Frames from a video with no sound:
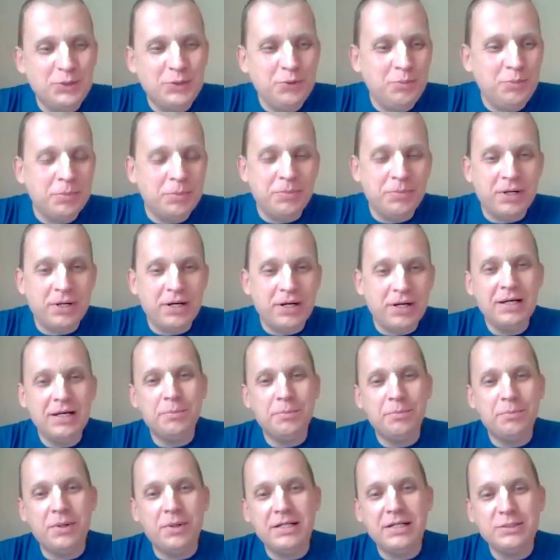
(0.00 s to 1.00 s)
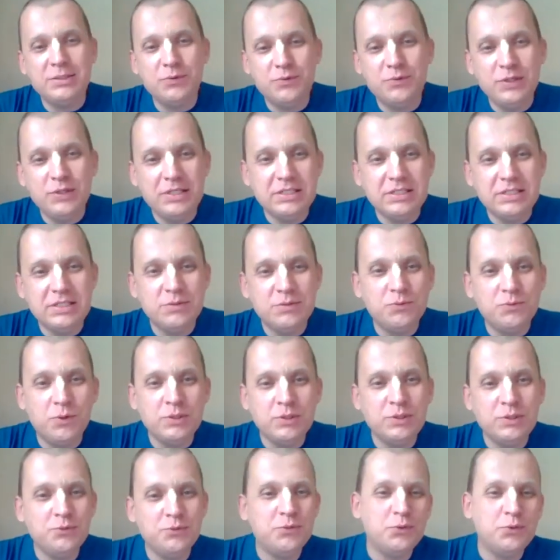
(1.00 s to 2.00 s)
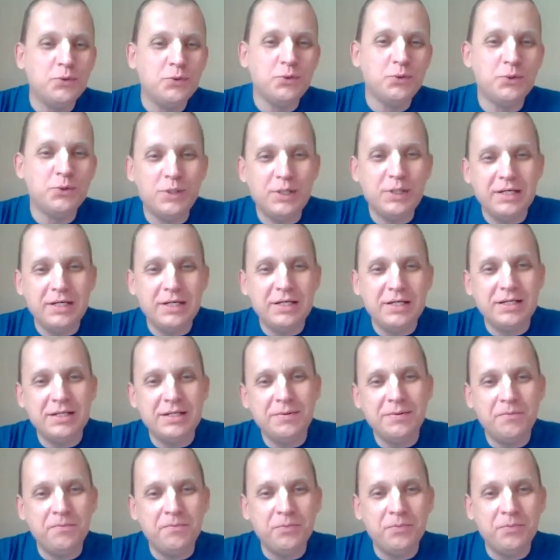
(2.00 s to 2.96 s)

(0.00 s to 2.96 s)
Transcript: be part of this wonderful